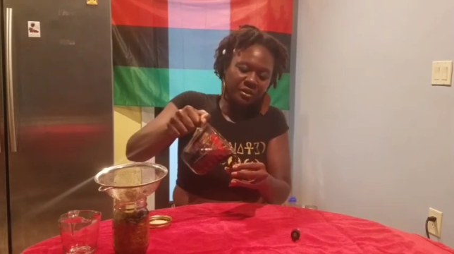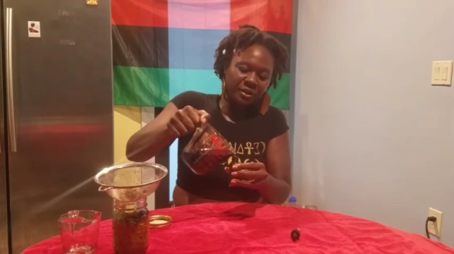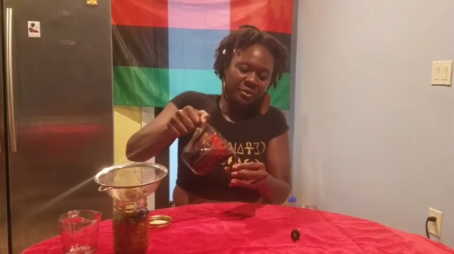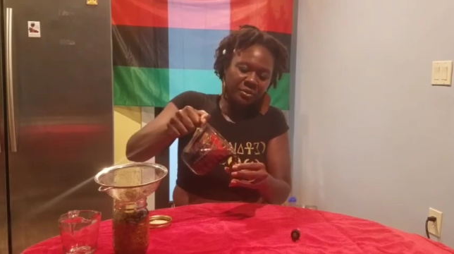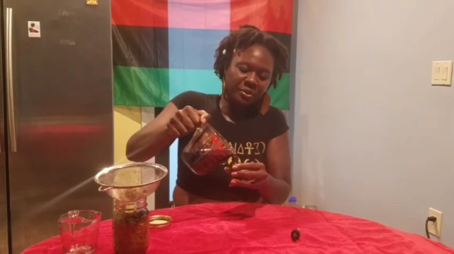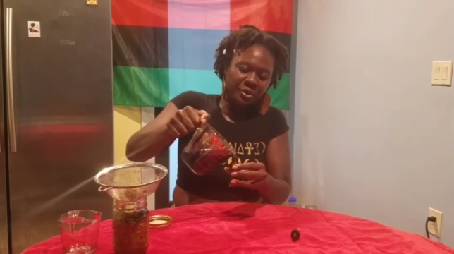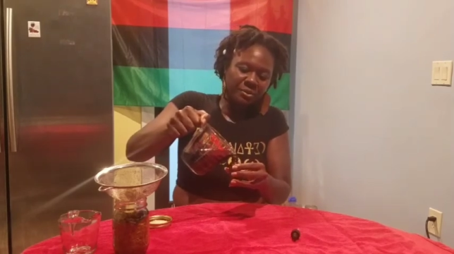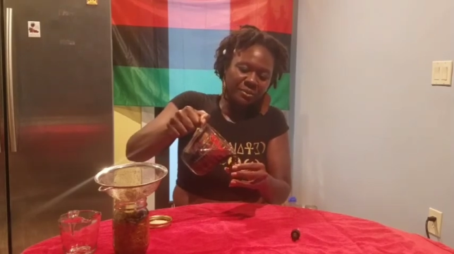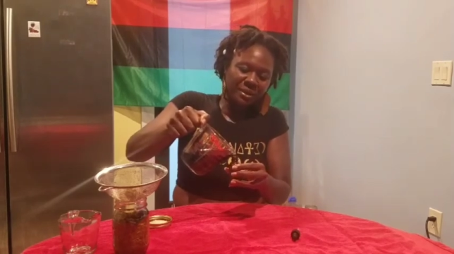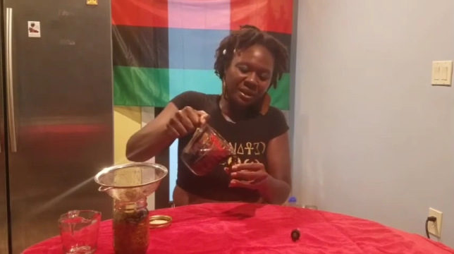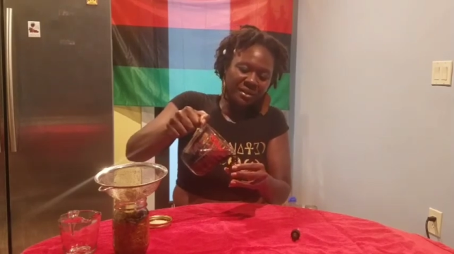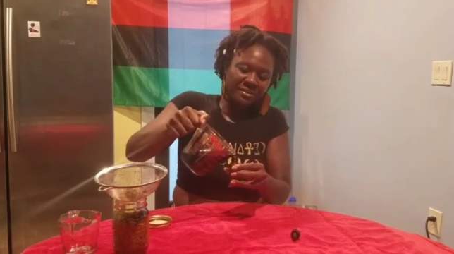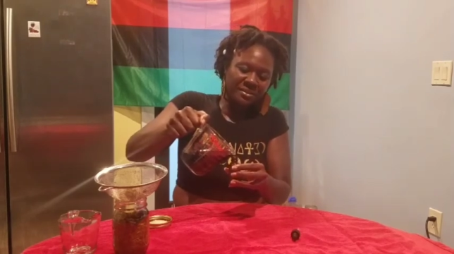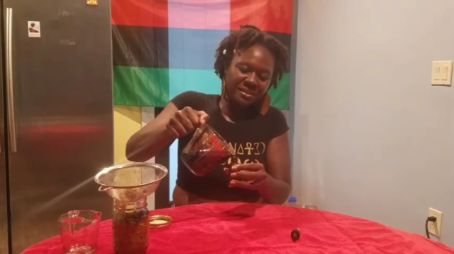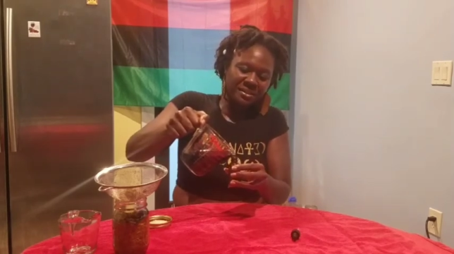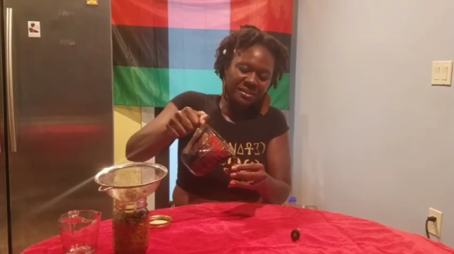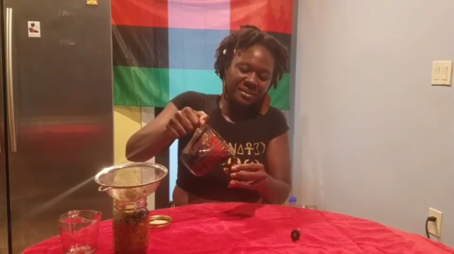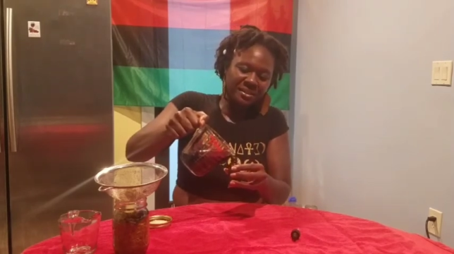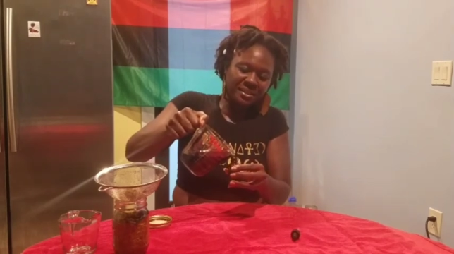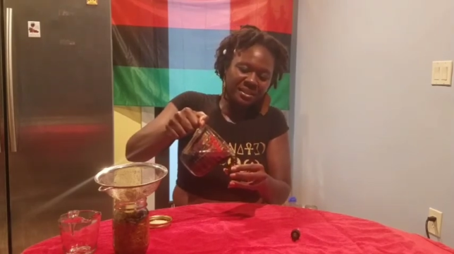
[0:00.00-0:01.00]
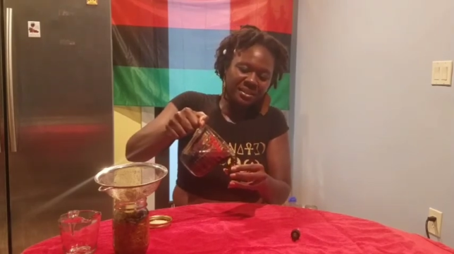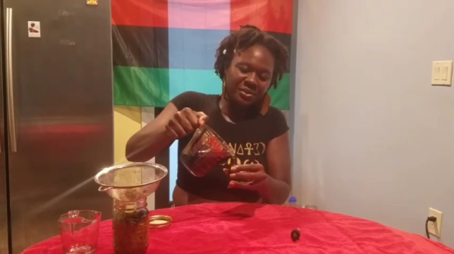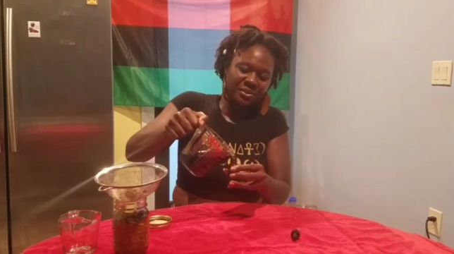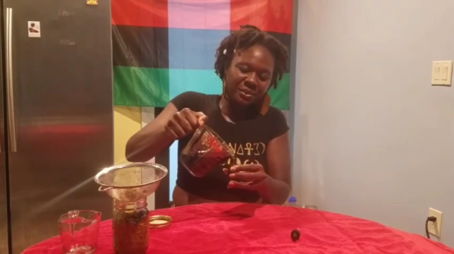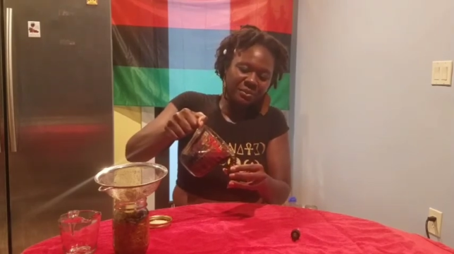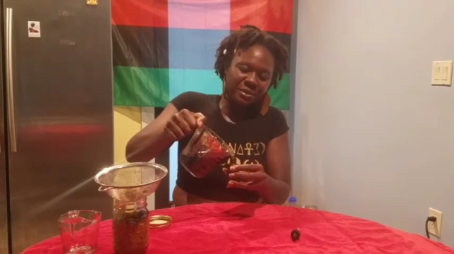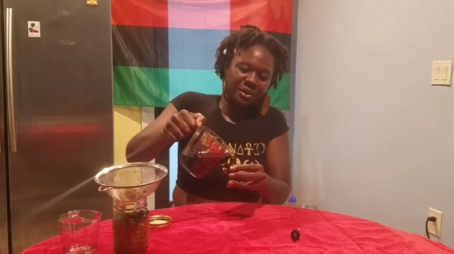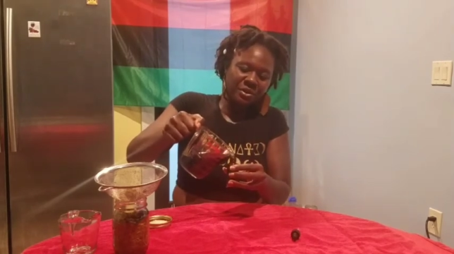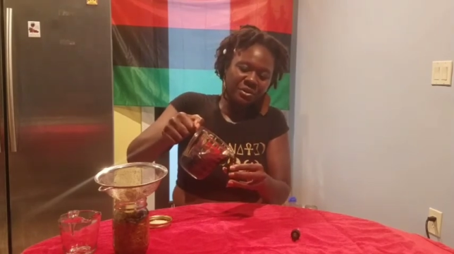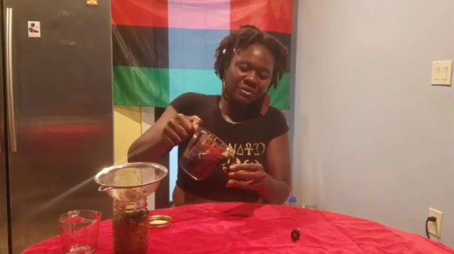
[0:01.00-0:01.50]
and we're about to see,
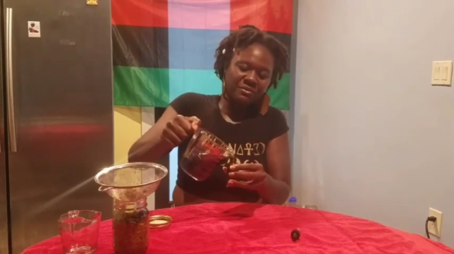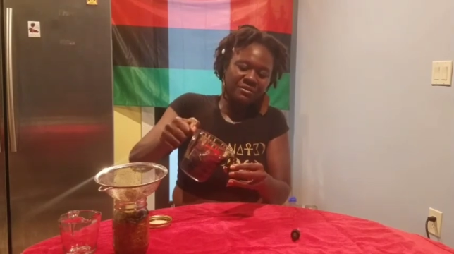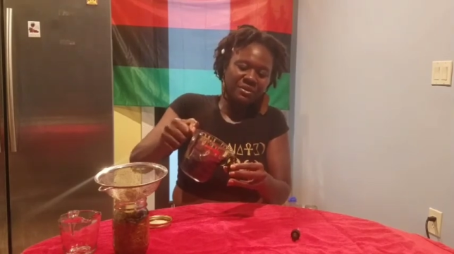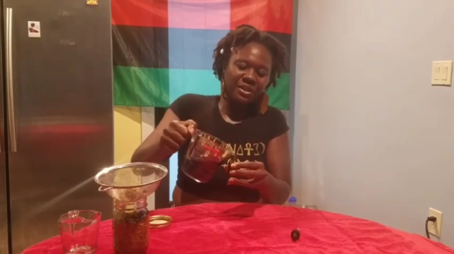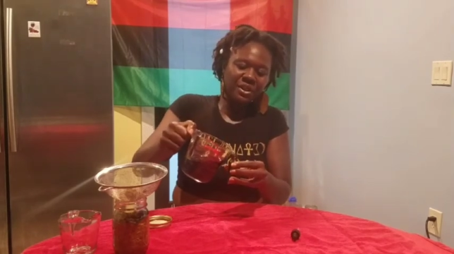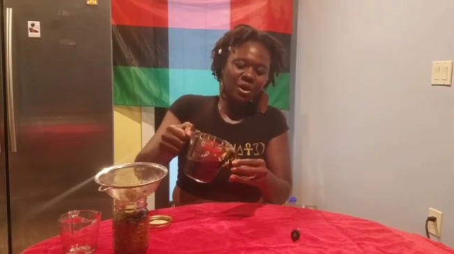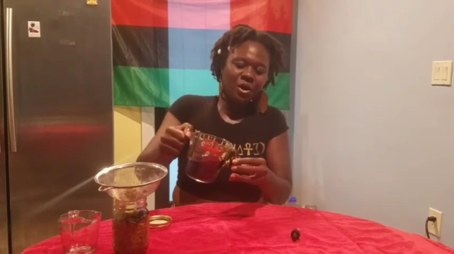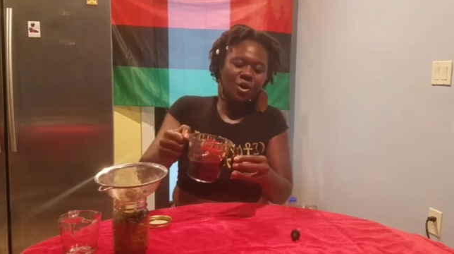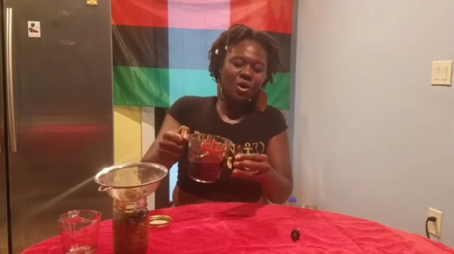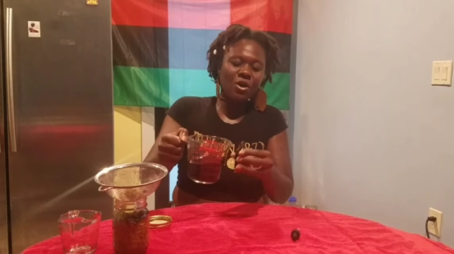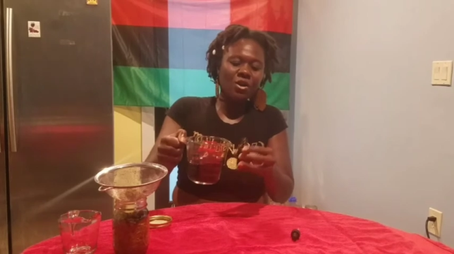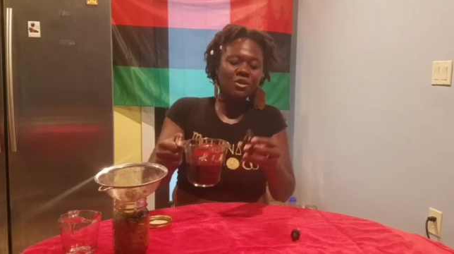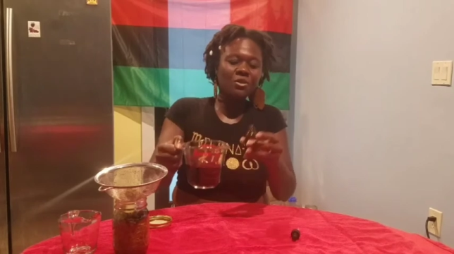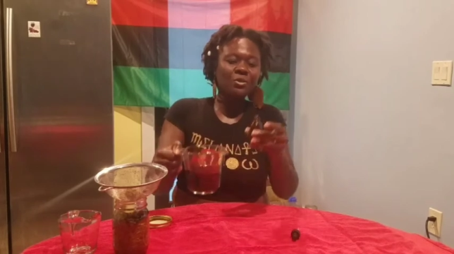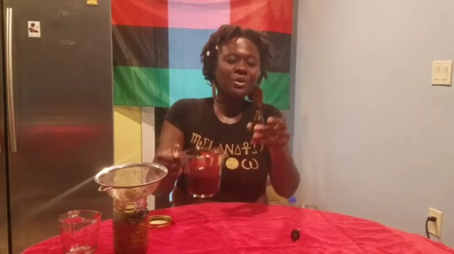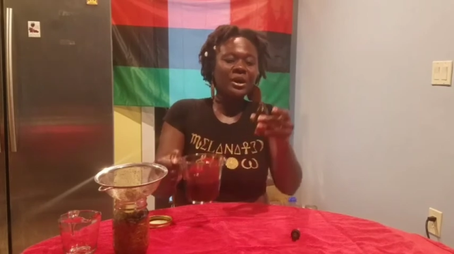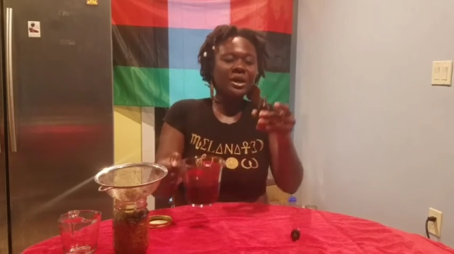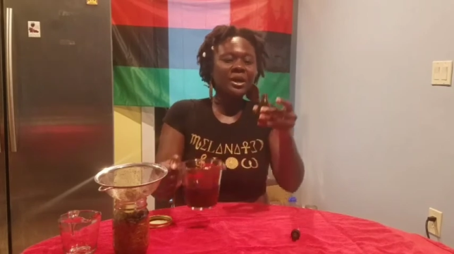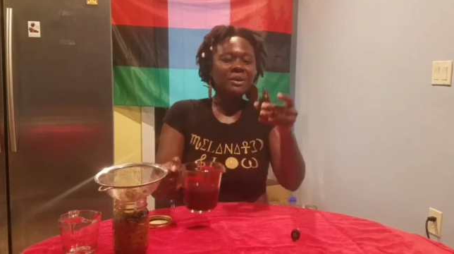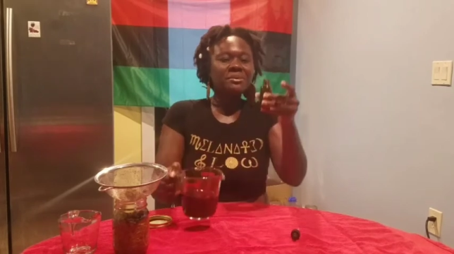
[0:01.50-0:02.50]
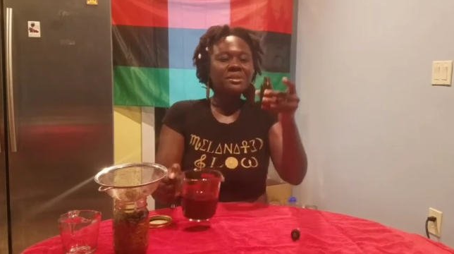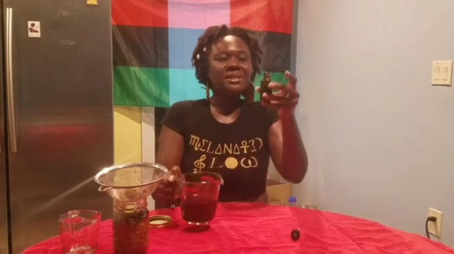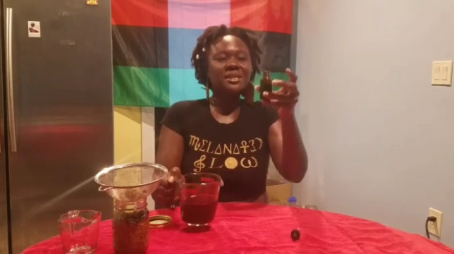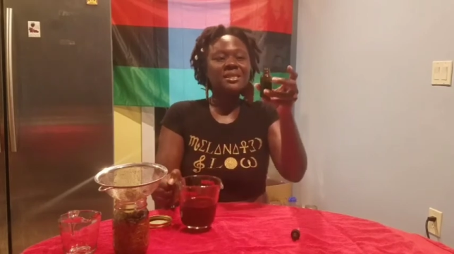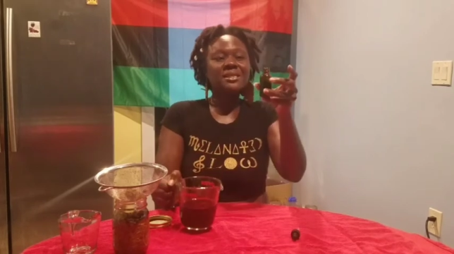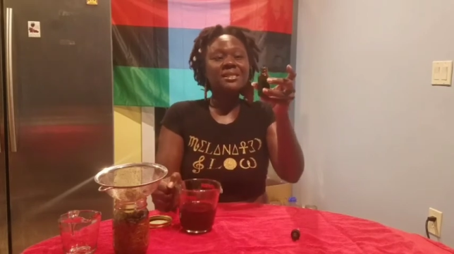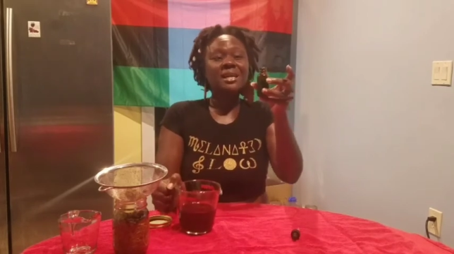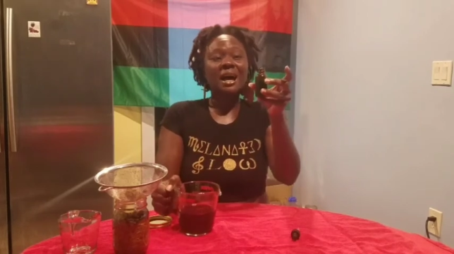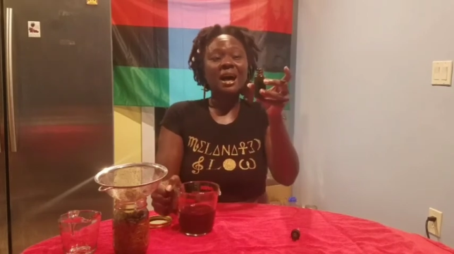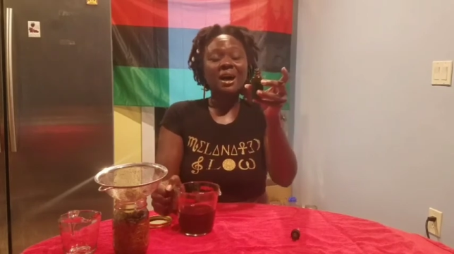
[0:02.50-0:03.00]
so I'm not going to fill it all the way up to
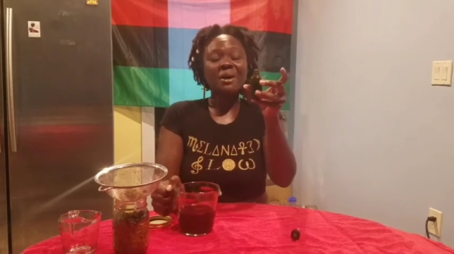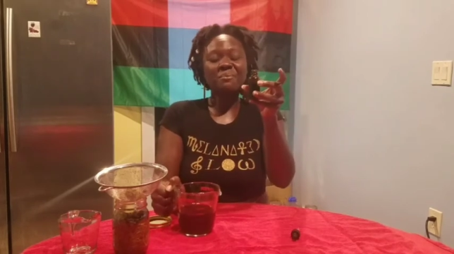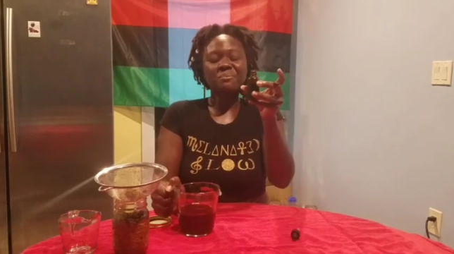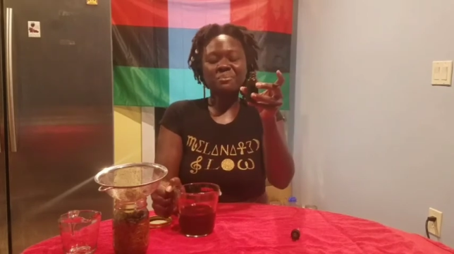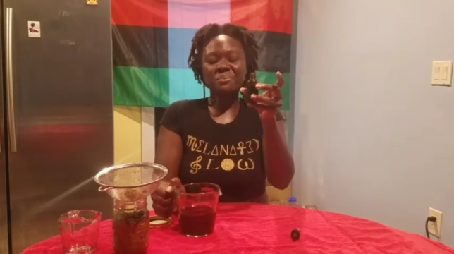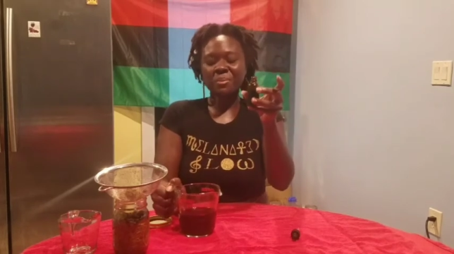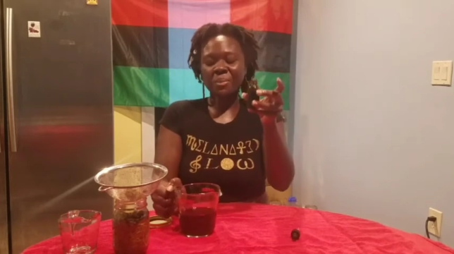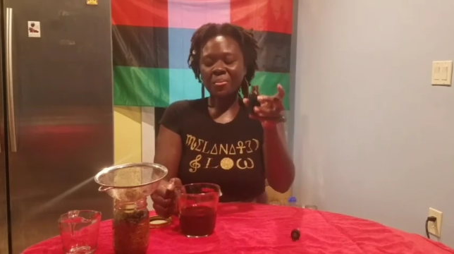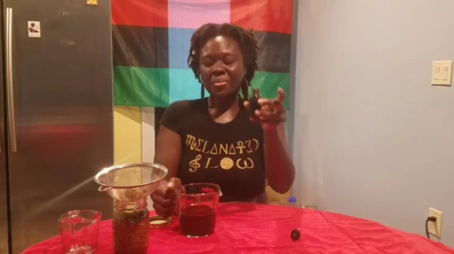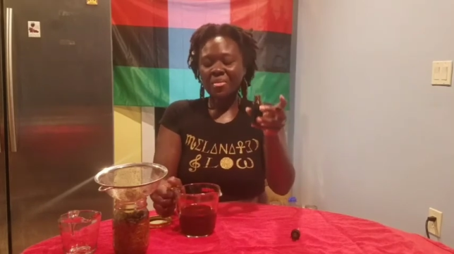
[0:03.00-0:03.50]
the top.